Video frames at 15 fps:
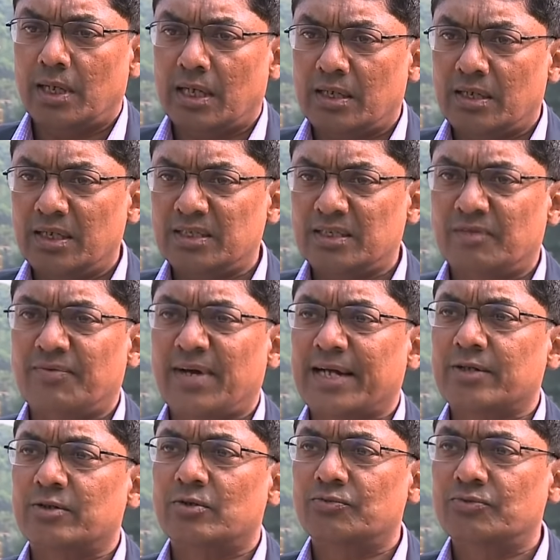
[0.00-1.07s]
at least a
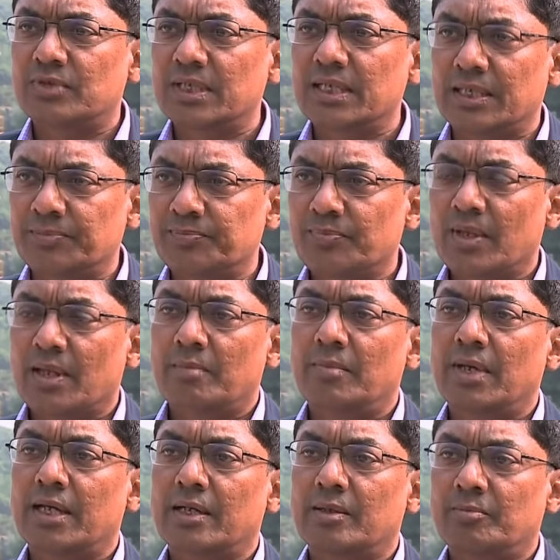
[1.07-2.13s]
factor of three, okay.
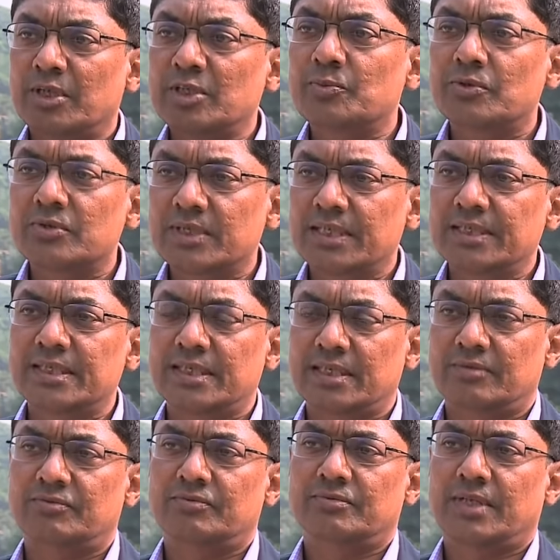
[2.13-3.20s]
make it much more
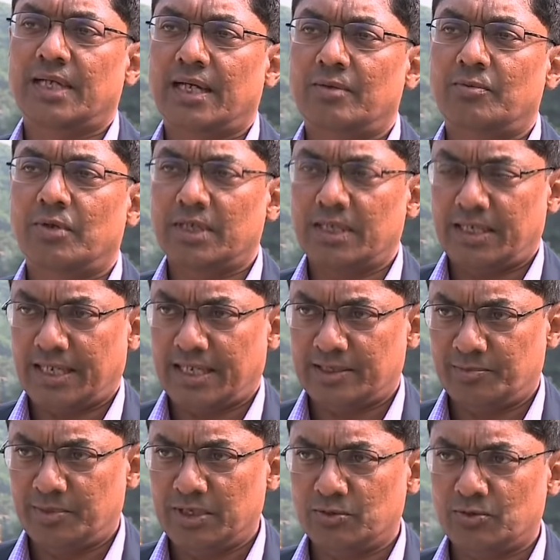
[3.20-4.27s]
sensitive than uh-huh. what it
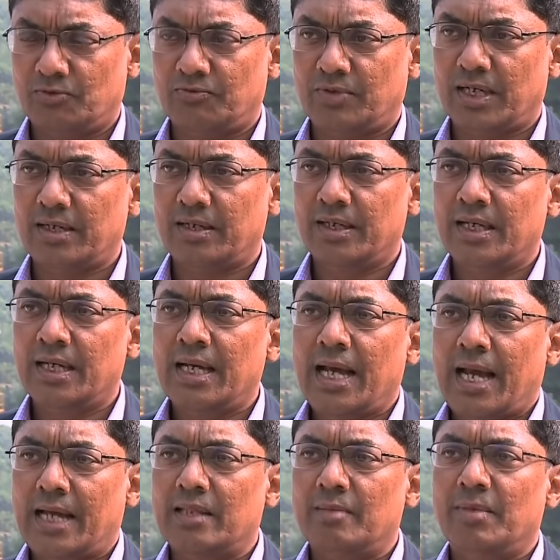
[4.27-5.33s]
has been so far.
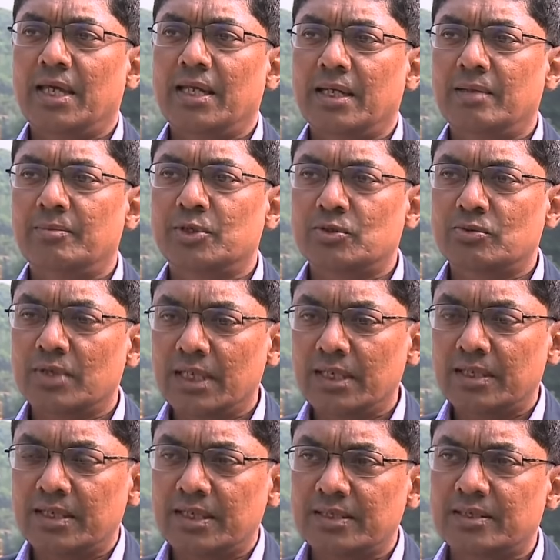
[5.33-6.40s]
And the main aim is to
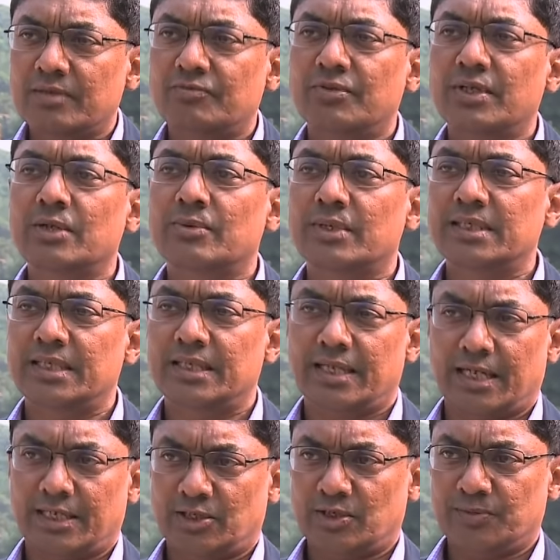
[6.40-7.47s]
increase the frequency
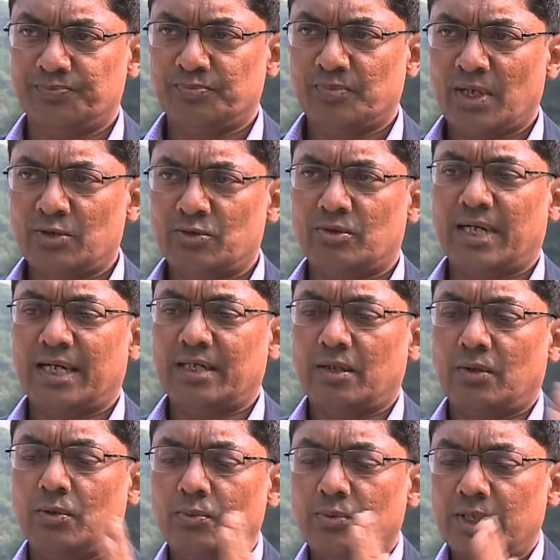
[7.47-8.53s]
range. Okay. So right
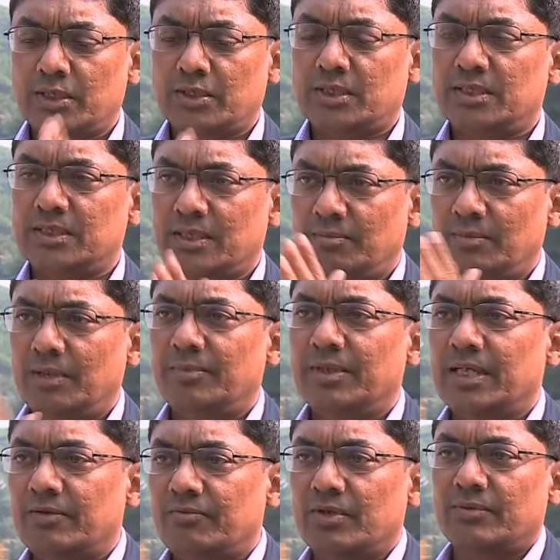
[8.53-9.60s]
now it works in some
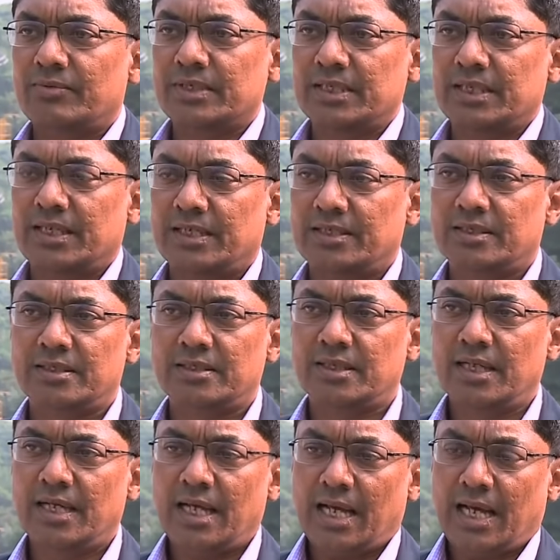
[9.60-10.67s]
limited frequency ranges
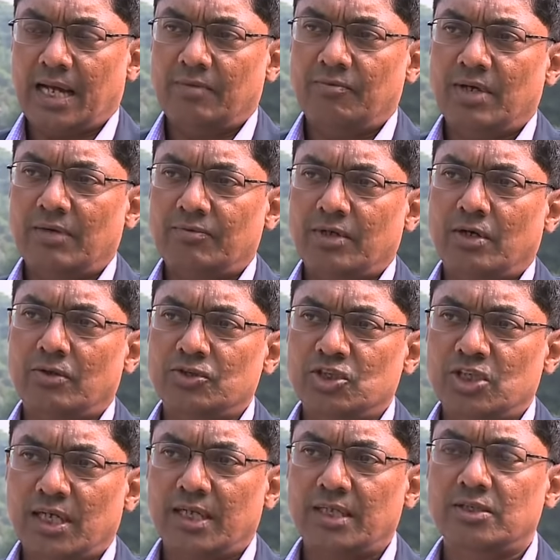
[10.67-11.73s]
and we have now
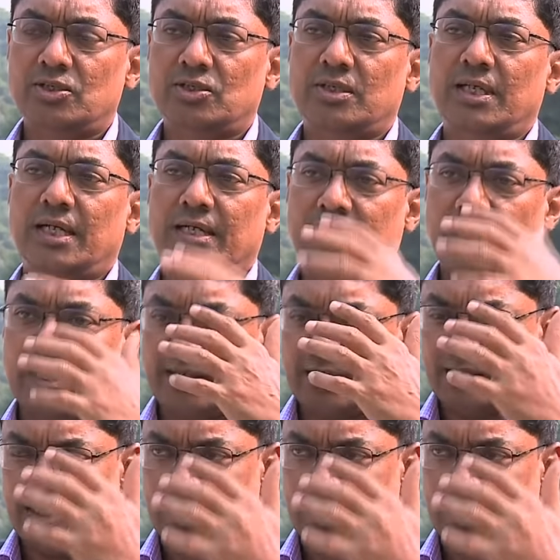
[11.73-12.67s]
changed the entire